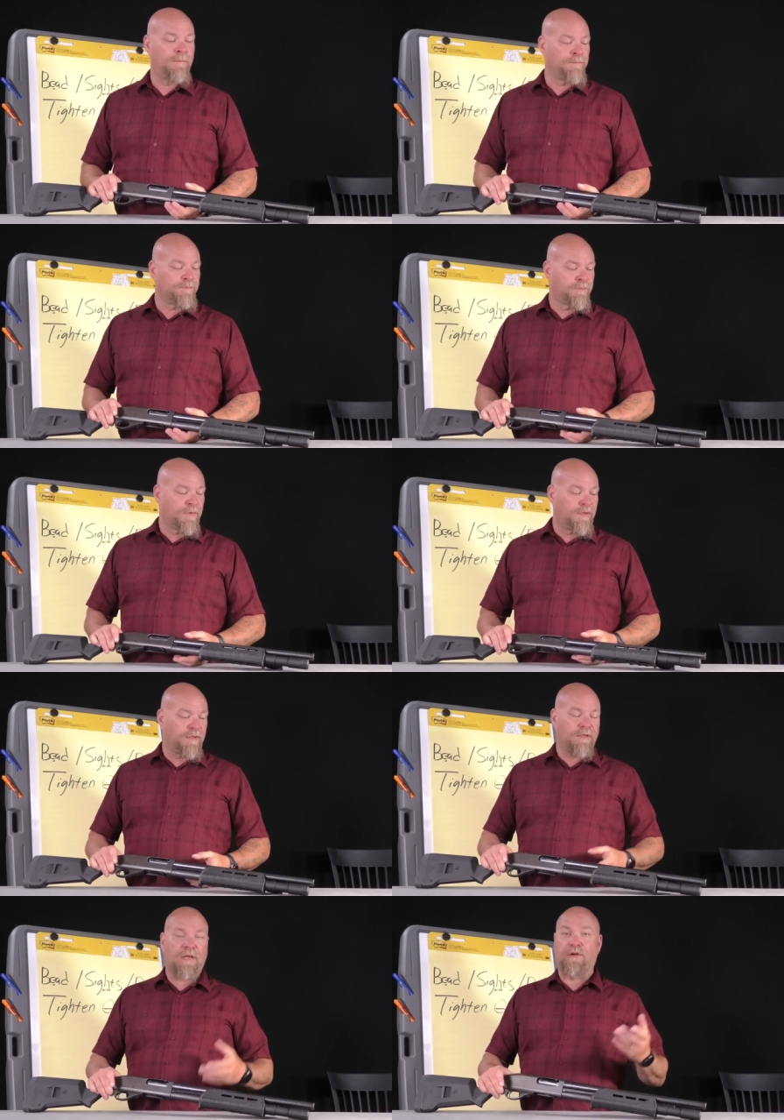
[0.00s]

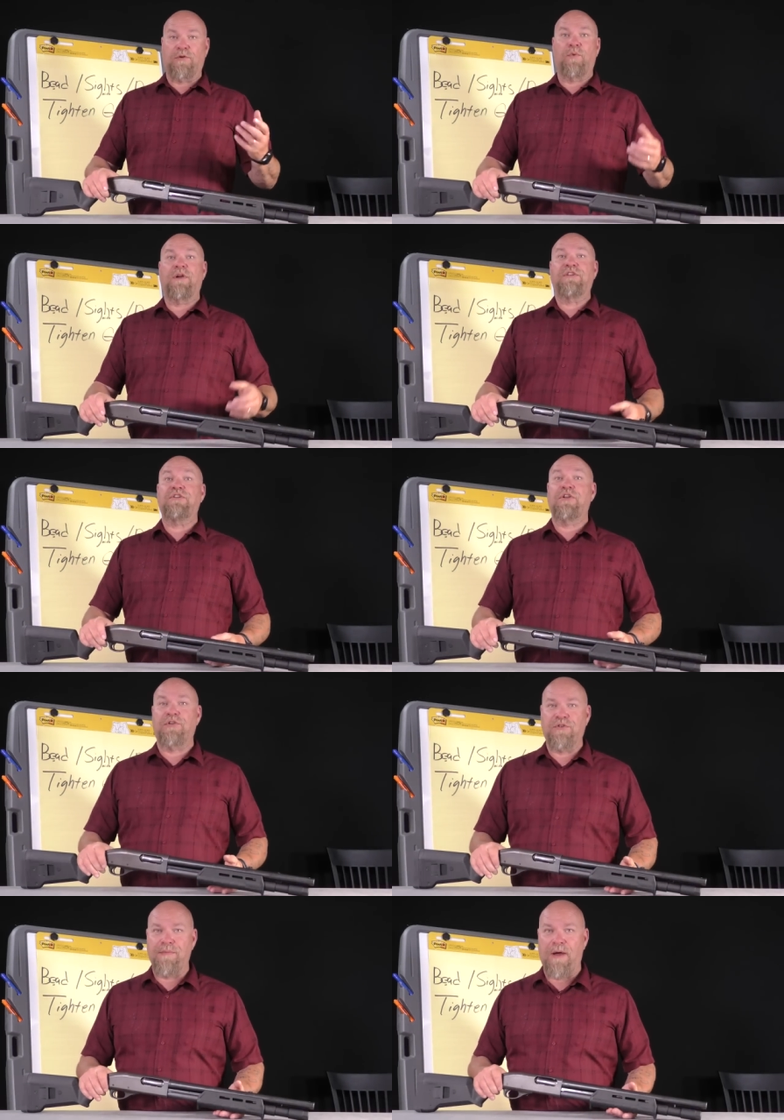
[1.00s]
I don't know what
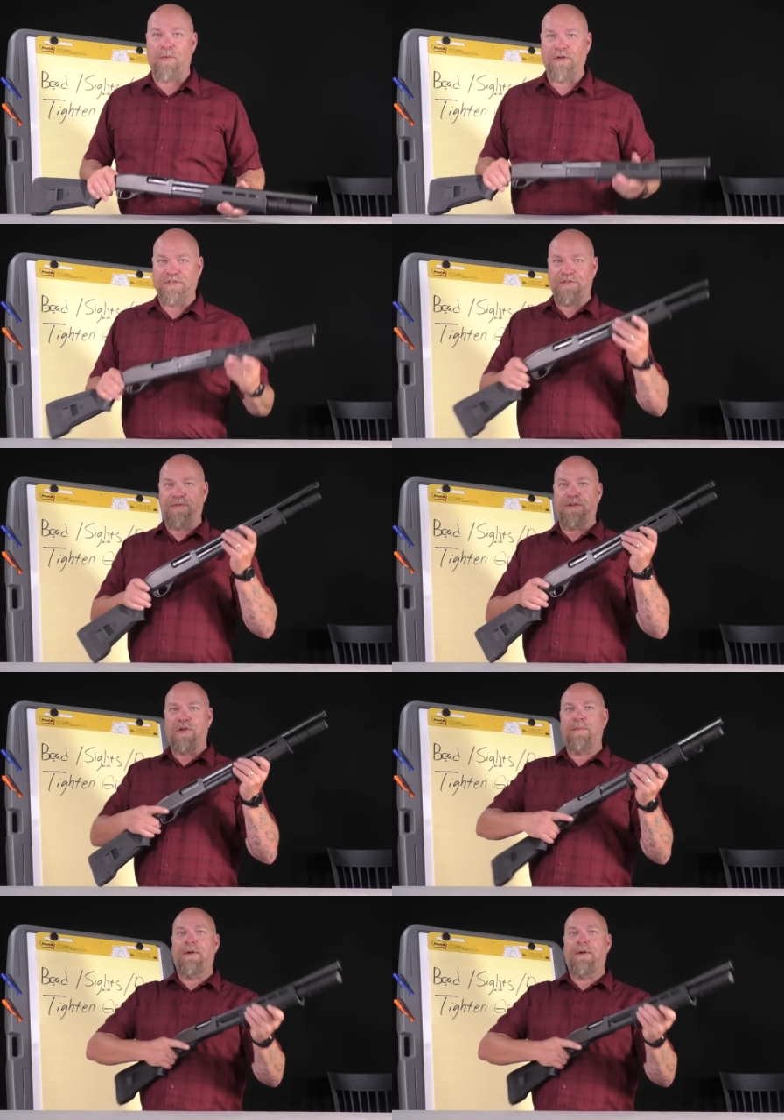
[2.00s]
year you might watch this video,